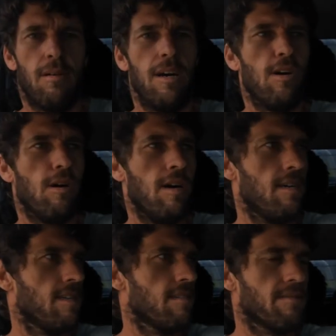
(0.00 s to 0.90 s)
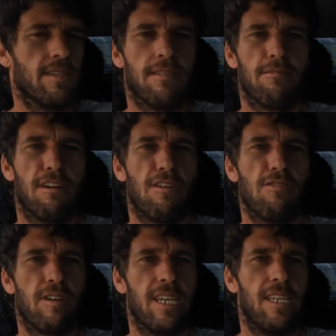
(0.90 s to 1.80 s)
Well, just
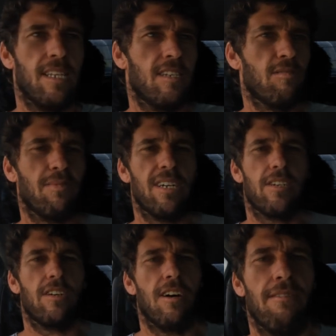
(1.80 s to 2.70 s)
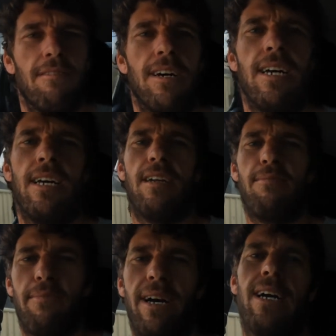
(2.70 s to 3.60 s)
rolled into my driveway and
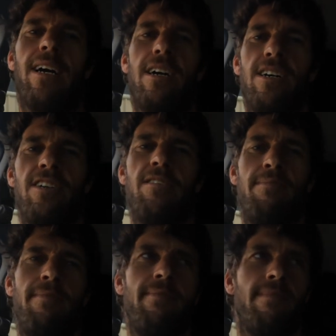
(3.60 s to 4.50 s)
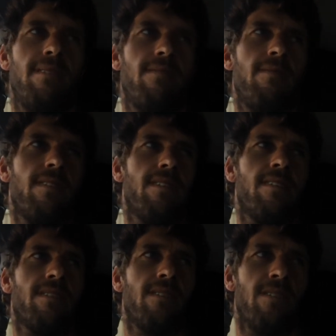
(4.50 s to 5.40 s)
I'm back home, which
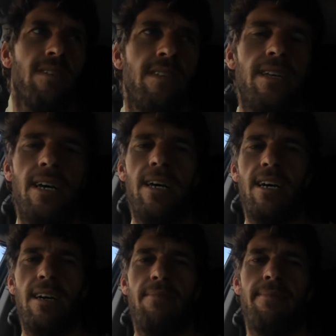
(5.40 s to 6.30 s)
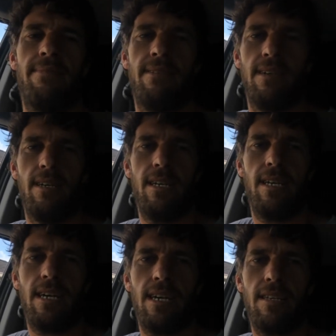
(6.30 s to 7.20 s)
is good. Yeah,
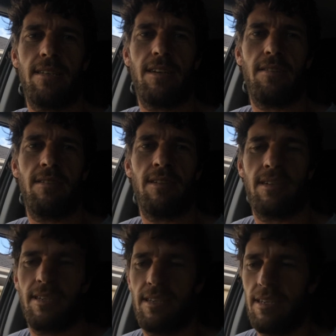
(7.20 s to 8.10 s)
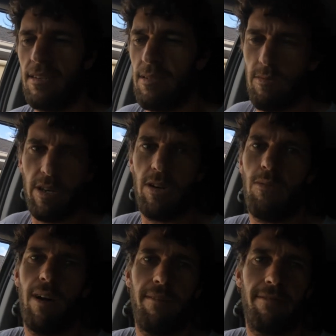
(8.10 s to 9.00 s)
so we
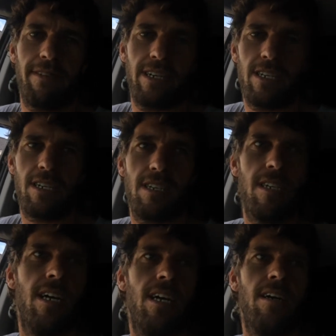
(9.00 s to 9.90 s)
got one fish.